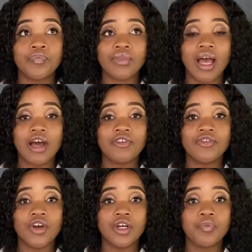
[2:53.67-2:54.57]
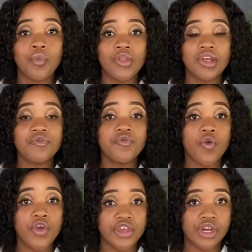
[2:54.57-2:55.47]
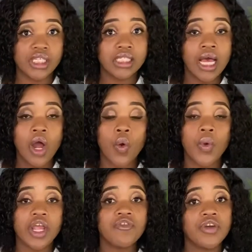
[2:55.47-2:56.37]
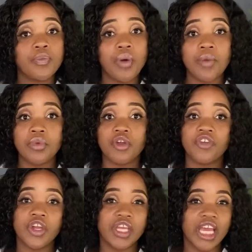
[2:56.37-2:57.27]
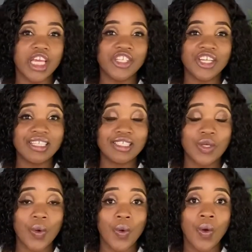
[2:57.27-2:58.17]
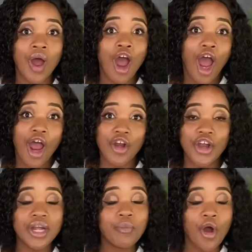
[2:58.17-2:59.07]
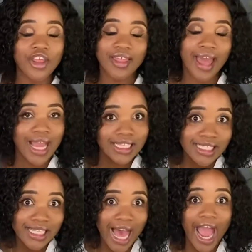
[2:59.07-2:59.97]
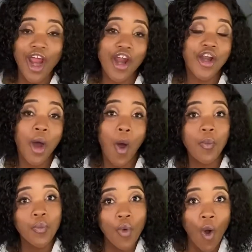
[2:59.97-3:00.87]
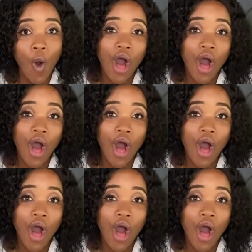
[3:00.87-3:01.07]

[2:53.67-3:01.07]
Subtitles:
I've got more than 4 years working for Department of Education, so I earn more than that. I earn more